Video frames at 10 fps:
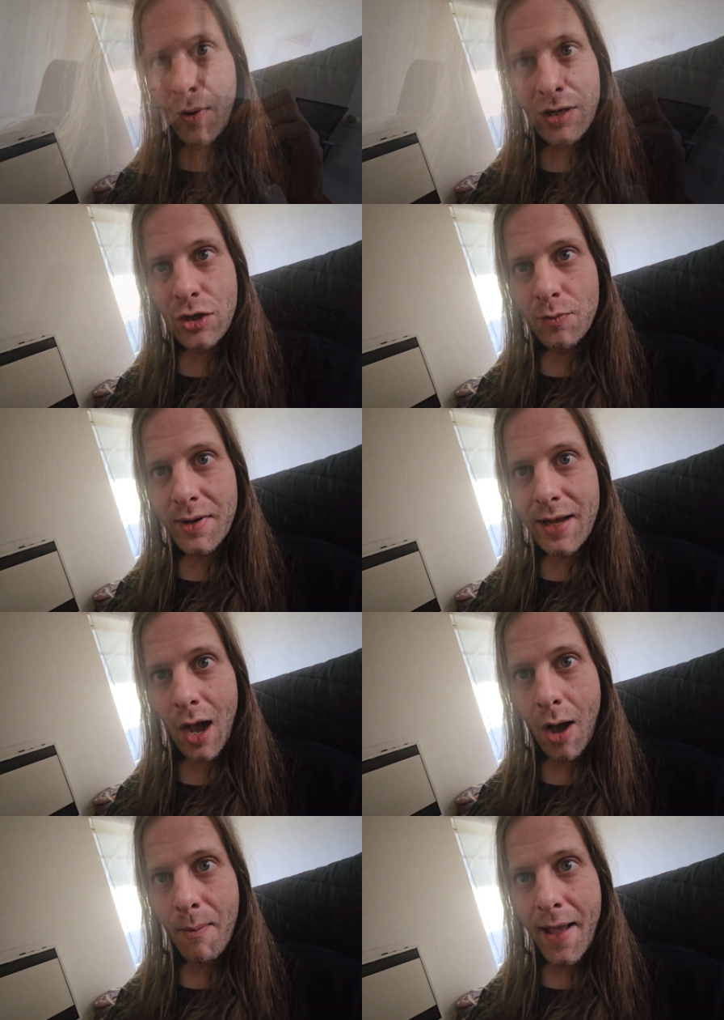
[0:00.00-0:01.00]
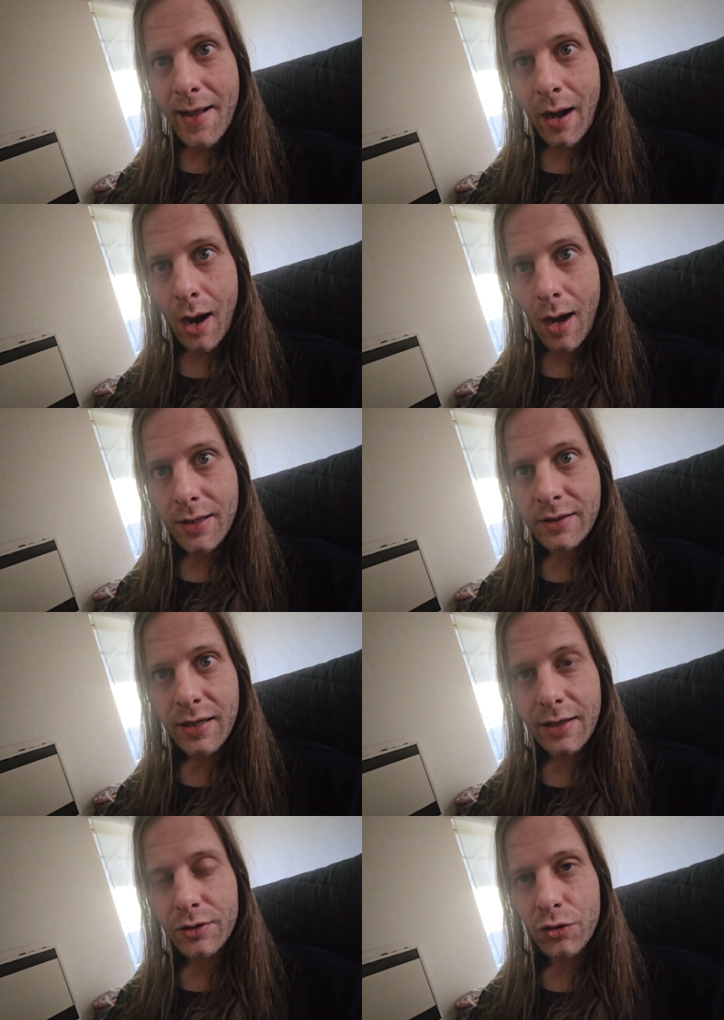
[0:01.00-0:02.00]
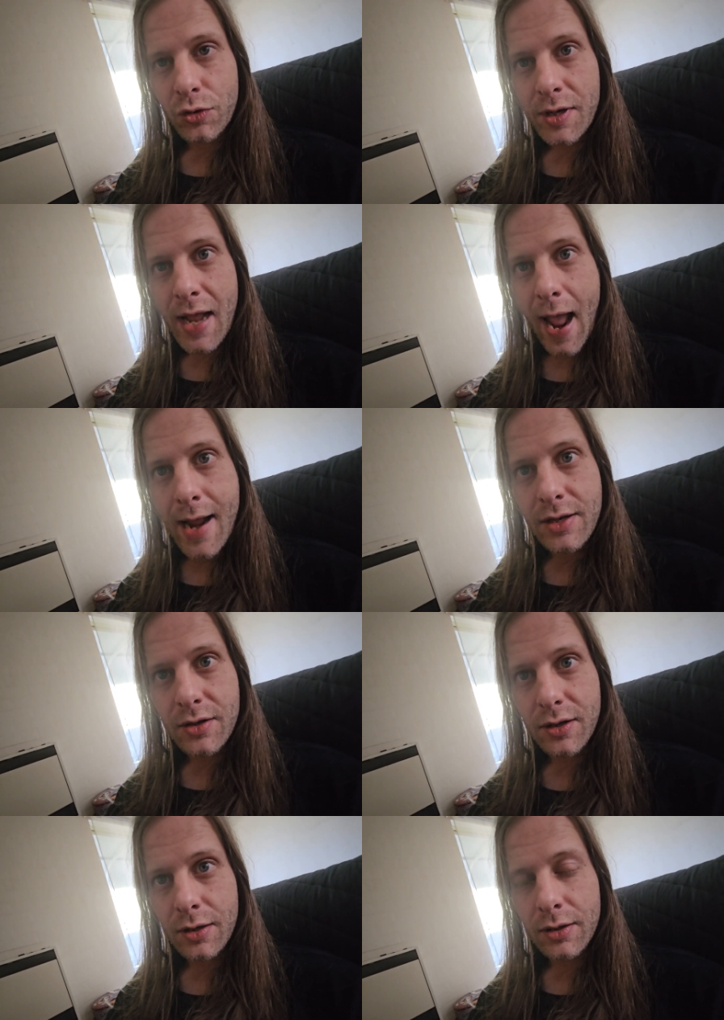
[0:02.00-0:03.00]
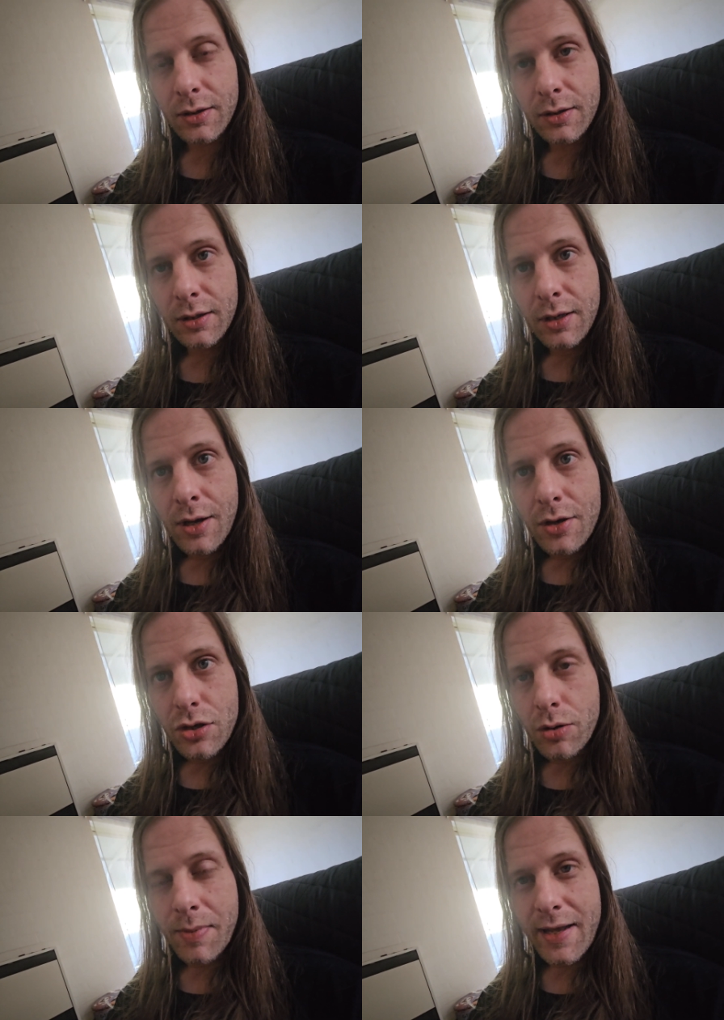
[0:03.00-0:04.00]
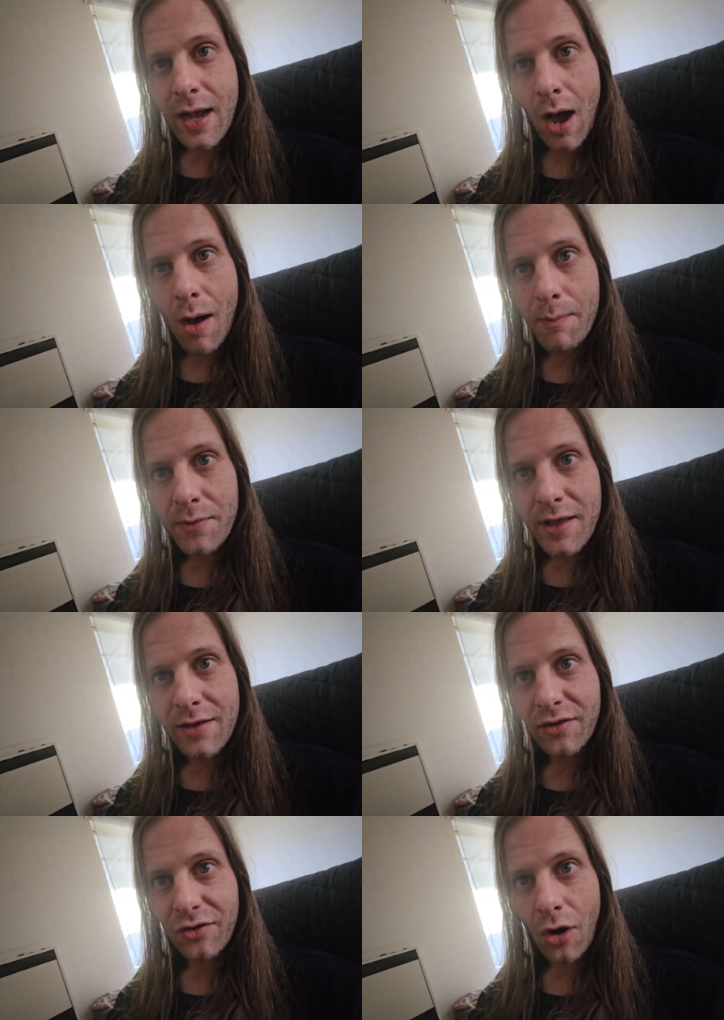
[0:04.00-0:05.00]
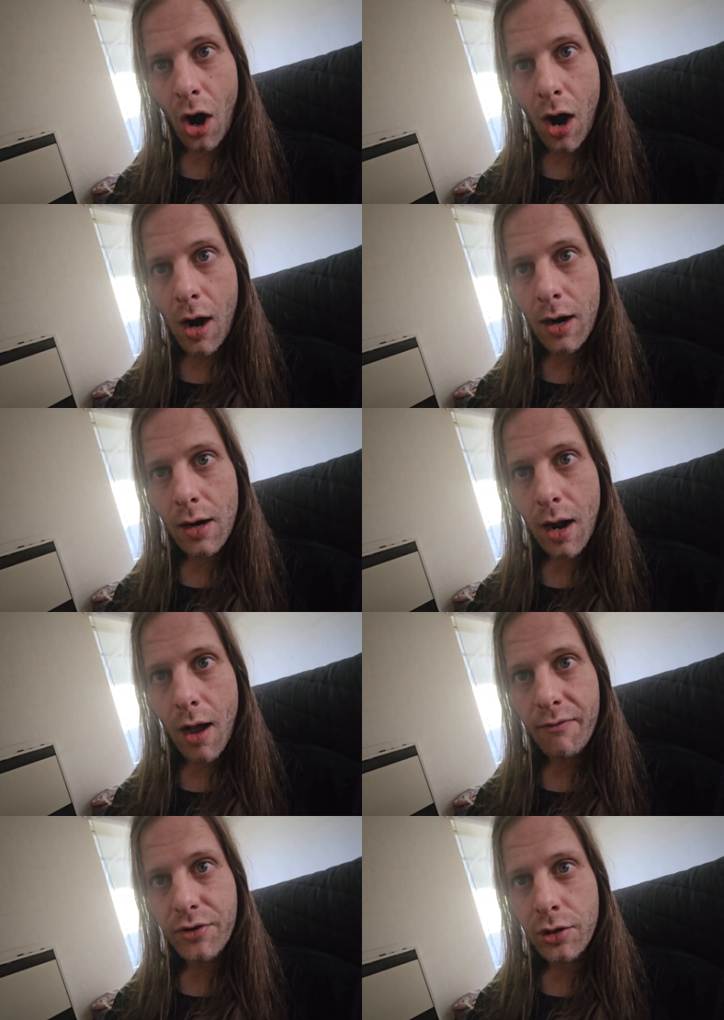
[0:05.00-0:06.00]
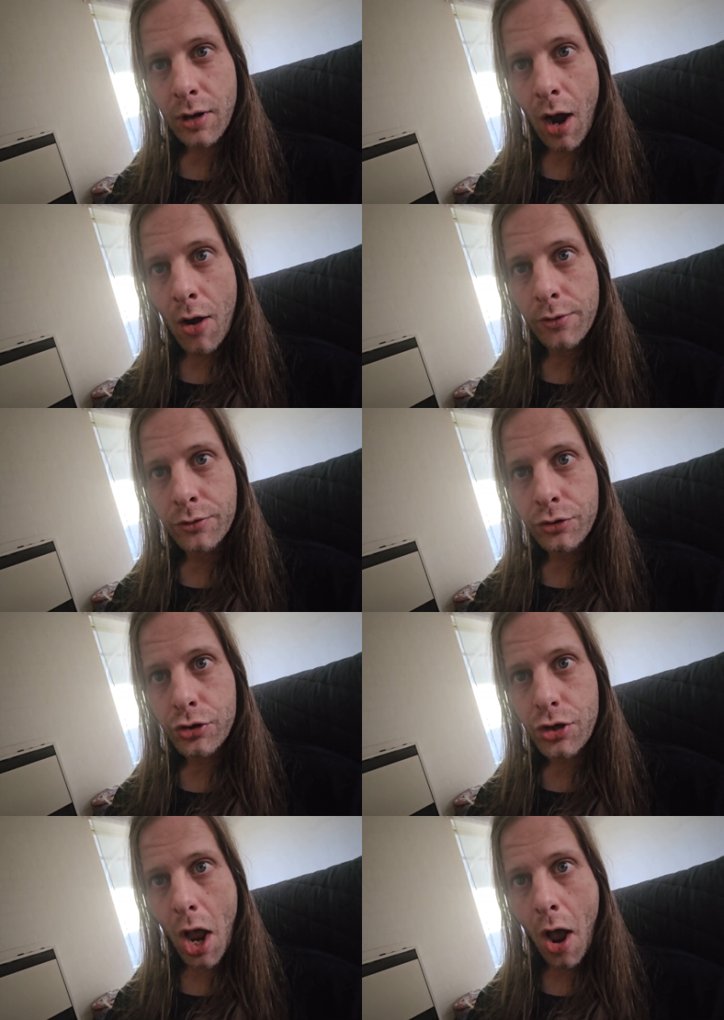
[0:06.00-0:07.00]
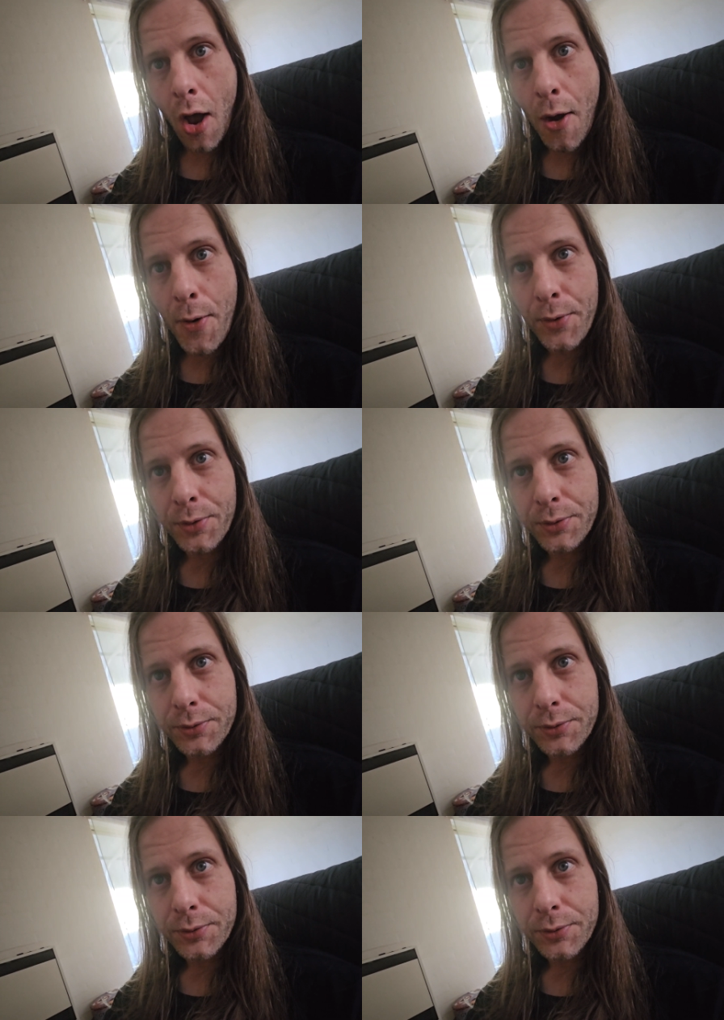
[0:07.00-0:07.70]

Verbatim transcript: When you become a content creator, you become the star of your own show.